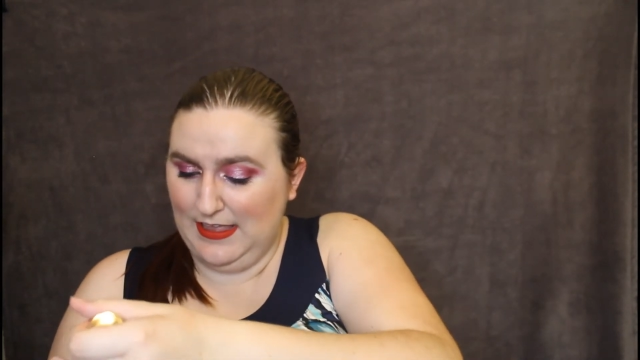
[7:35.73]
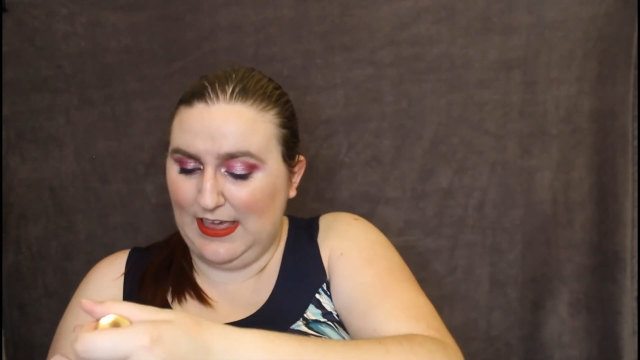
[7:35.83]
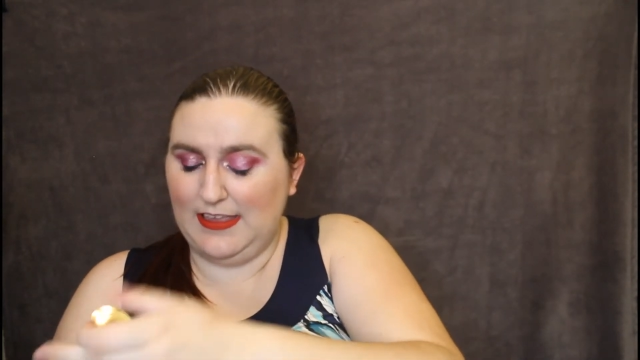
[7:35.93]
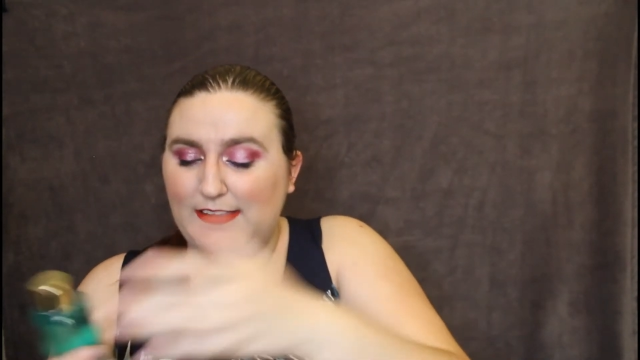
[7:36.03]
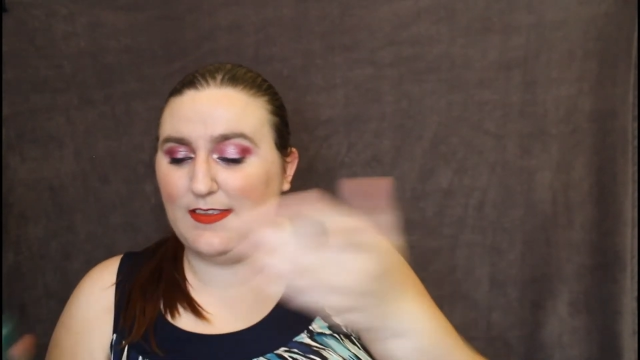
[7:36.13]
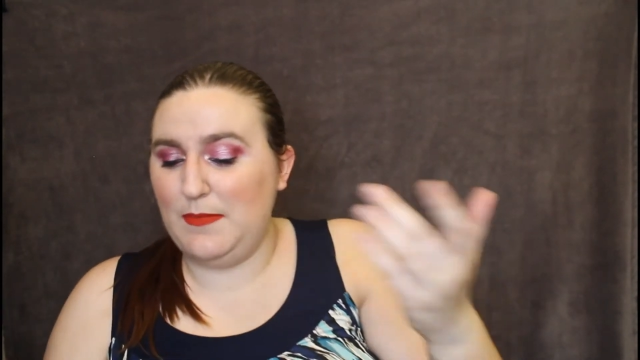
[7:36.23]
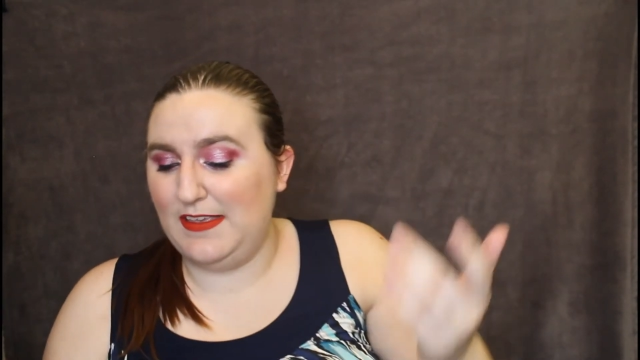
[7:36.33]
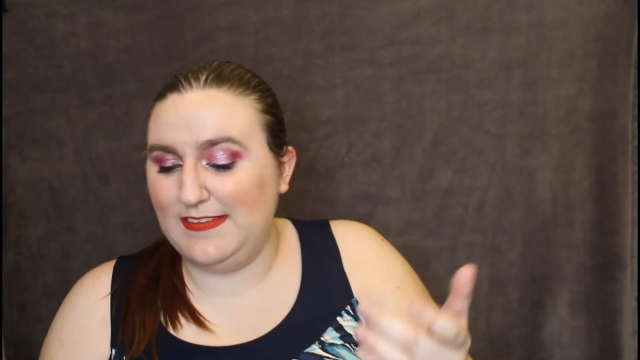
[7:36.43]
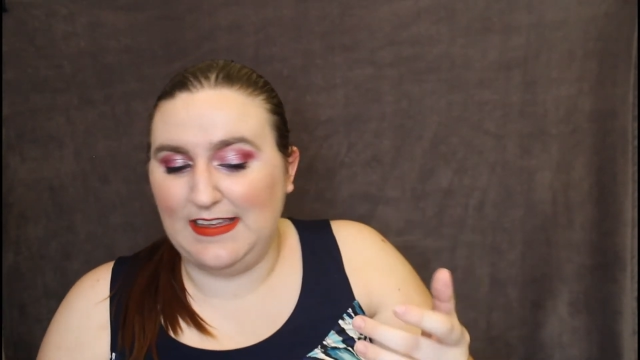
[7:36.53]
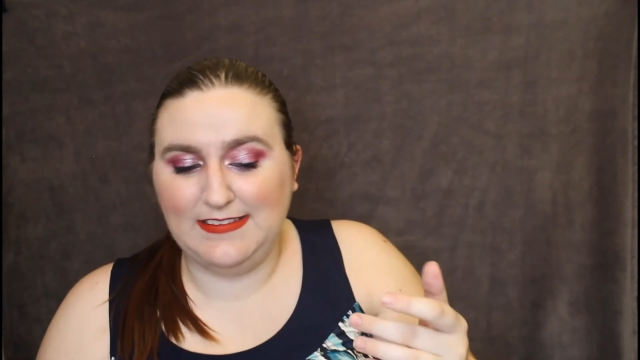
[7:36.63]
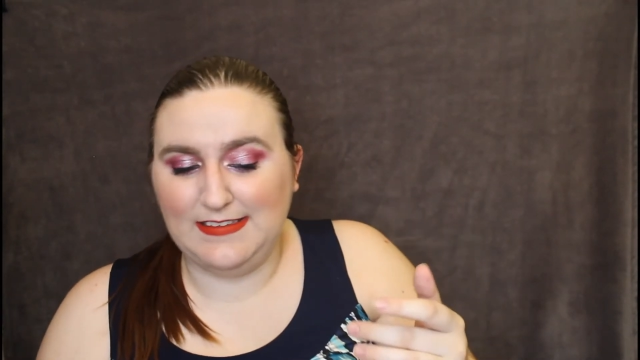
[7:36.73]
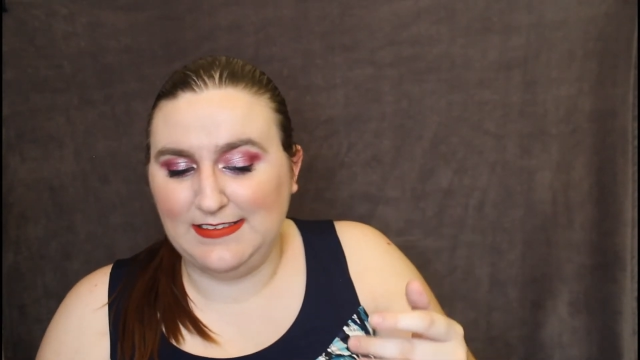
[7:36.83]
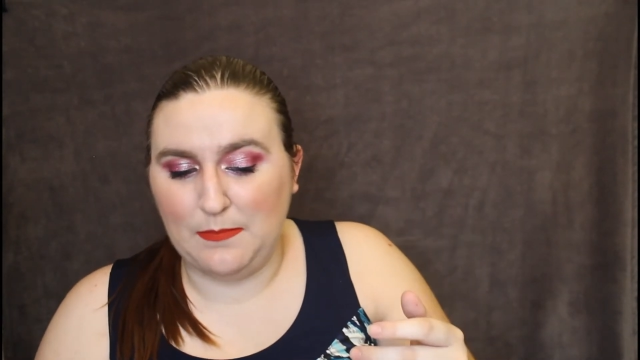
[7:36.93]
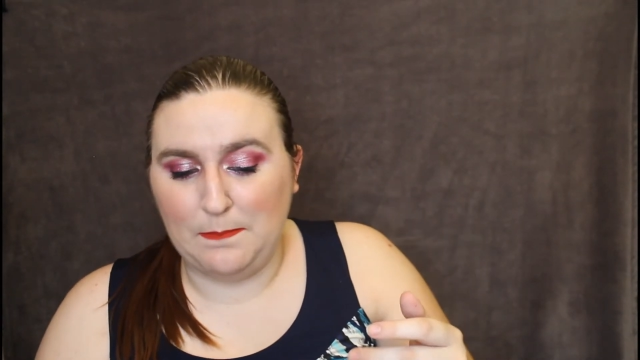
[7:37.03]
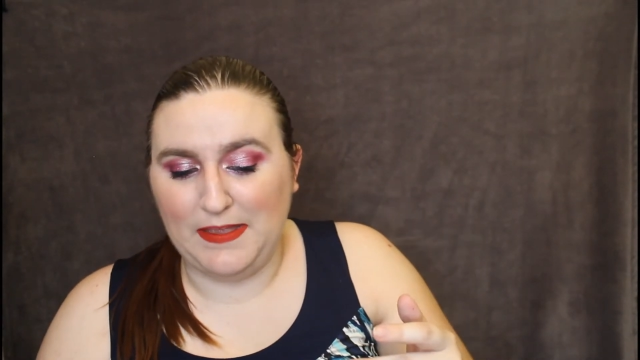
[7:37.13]
I guess it makes sense. It's
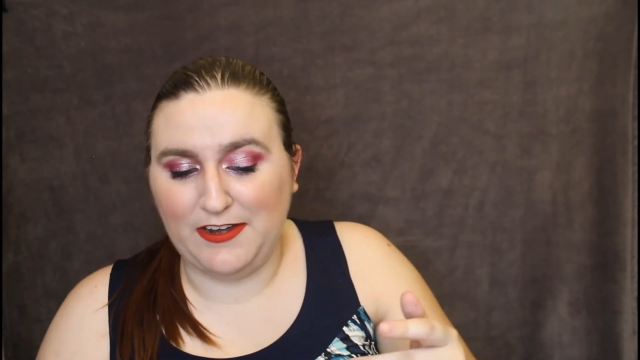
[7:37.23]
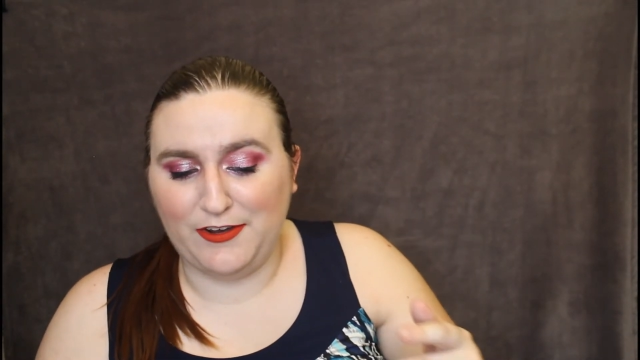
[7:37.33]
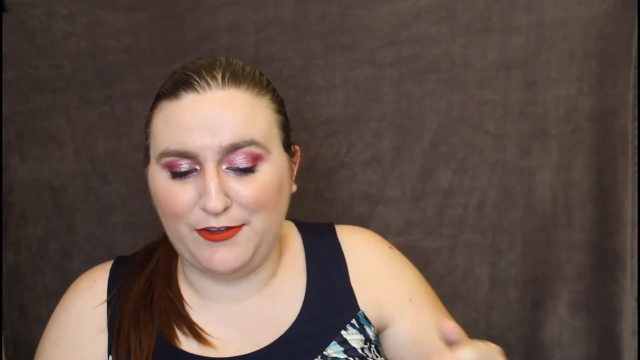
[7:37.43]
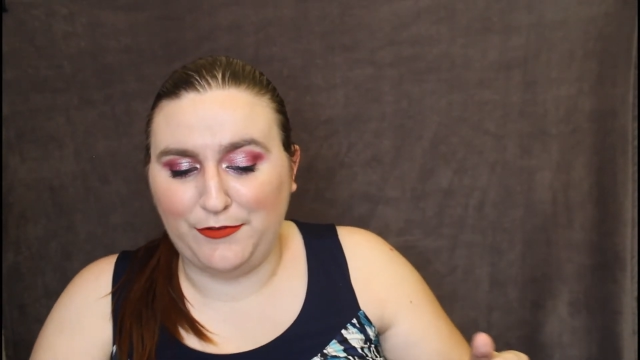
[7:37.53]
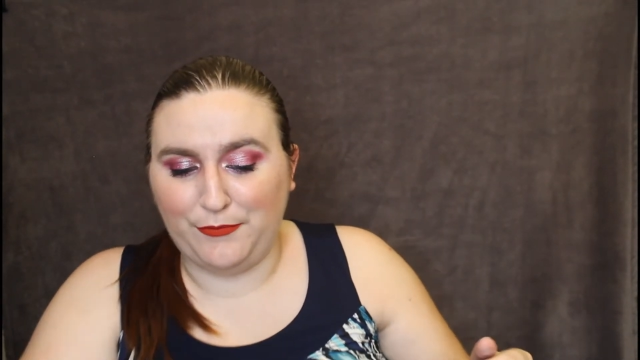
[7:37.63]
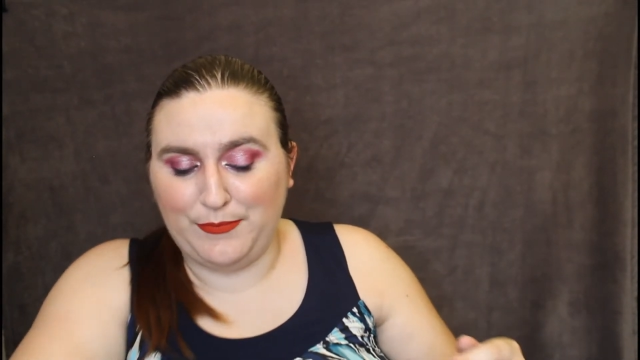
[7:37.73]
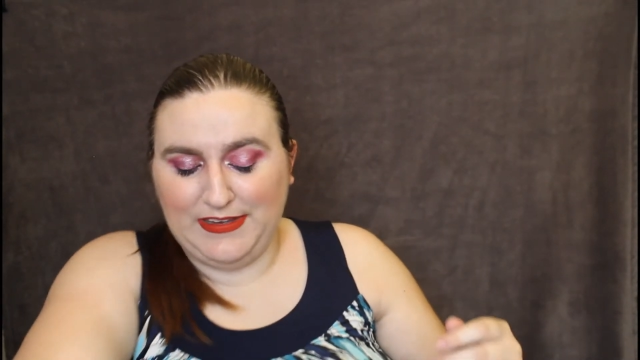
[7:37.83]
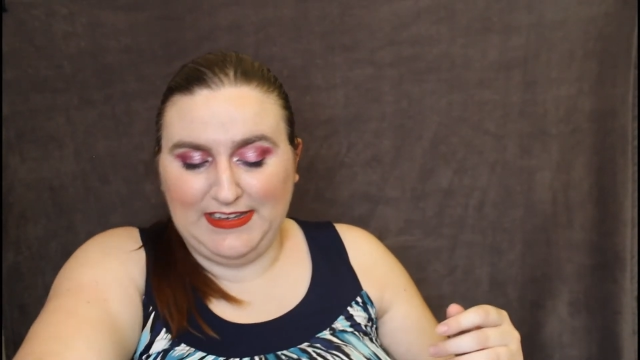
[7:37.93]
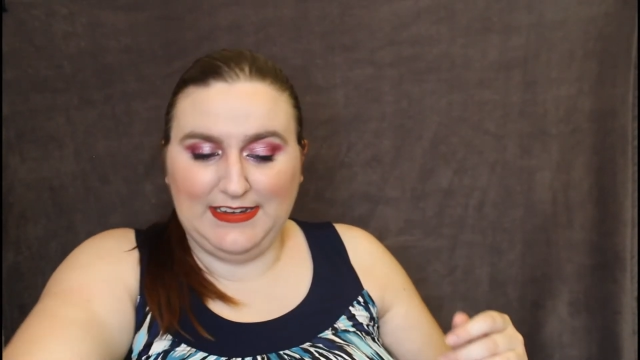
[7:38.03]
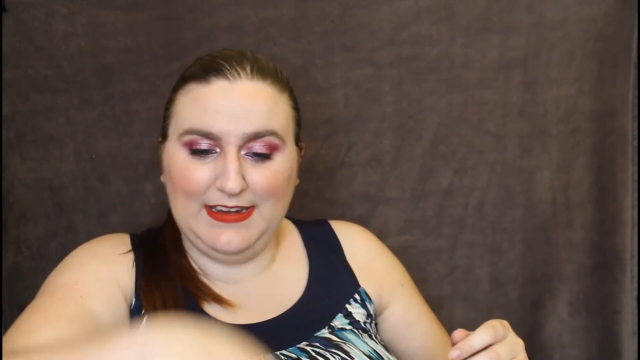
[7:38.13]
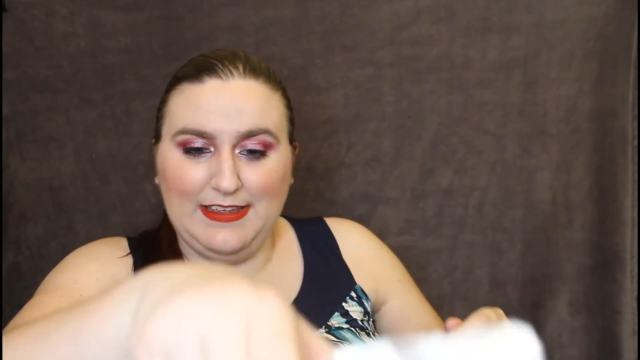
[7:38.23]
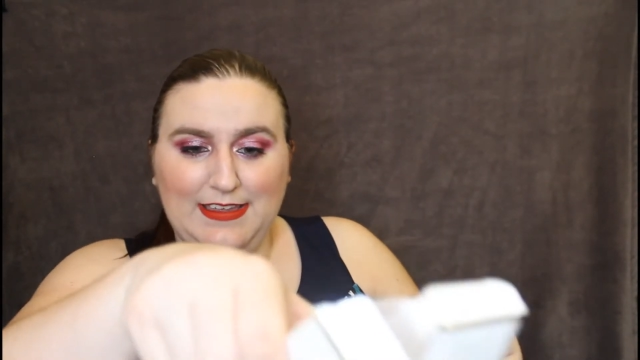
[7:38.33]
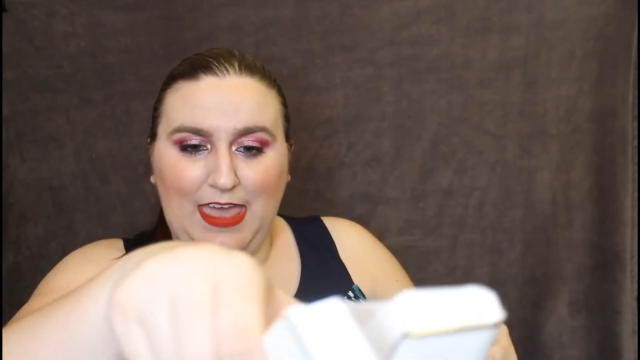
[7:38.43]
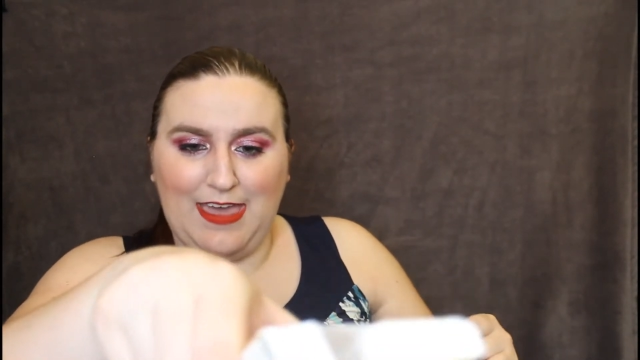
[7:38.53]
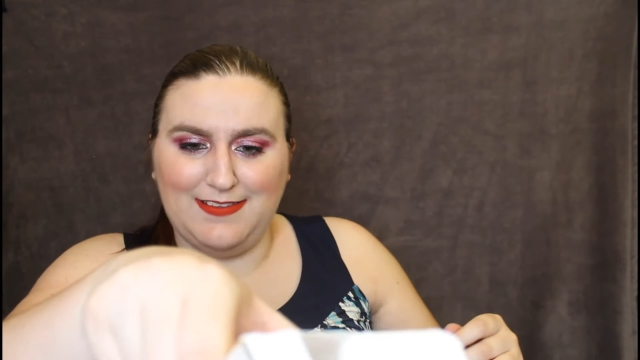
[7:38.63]
a bitter green
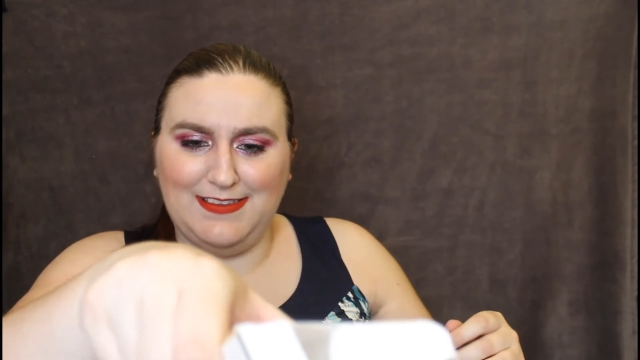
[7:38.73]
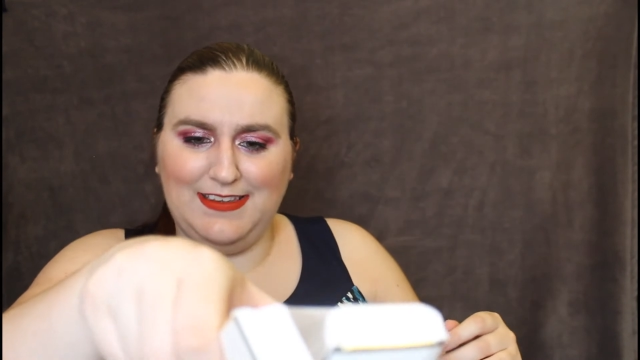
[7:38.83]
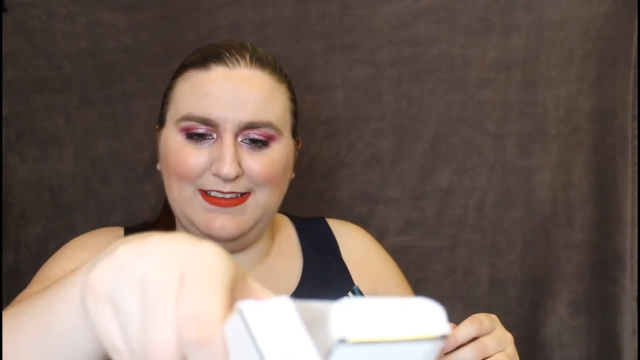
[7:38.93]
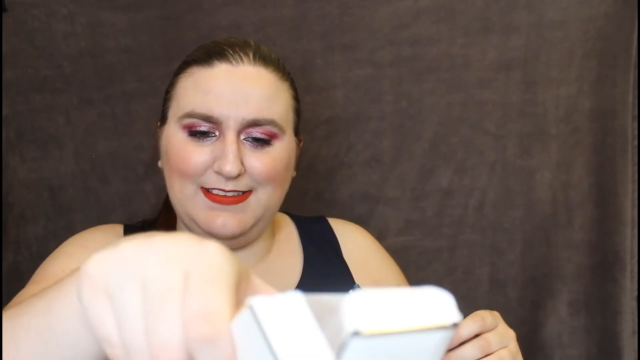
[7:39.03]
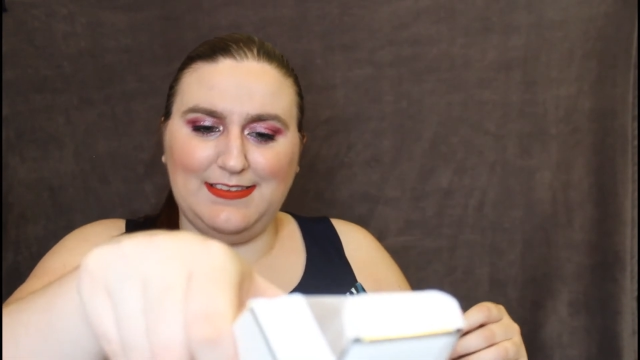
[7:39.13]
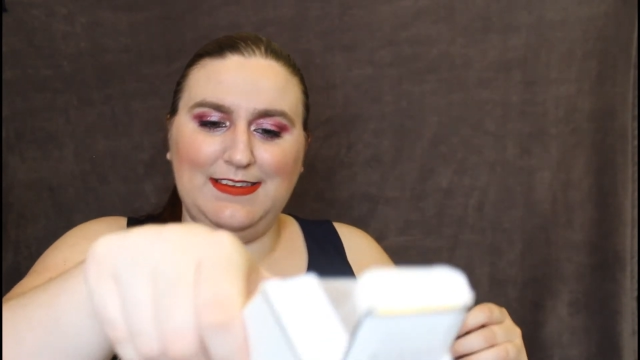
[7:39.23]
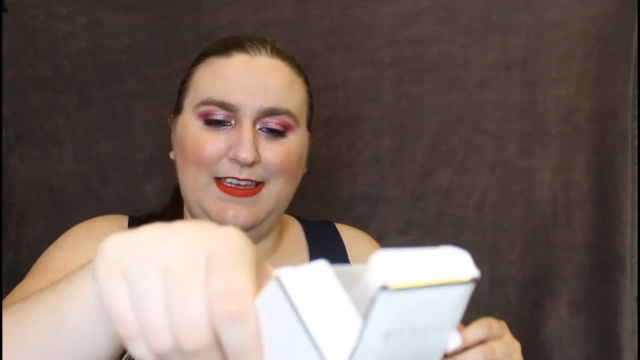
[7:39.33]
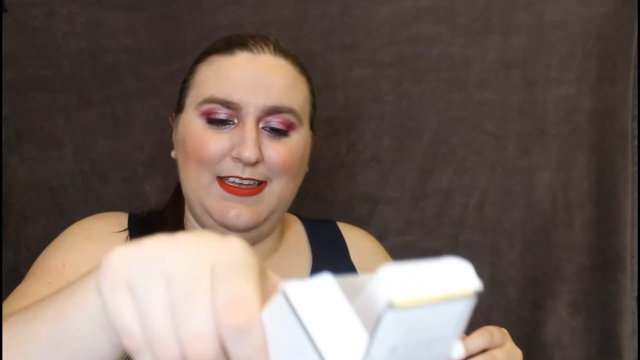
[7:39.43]
essence.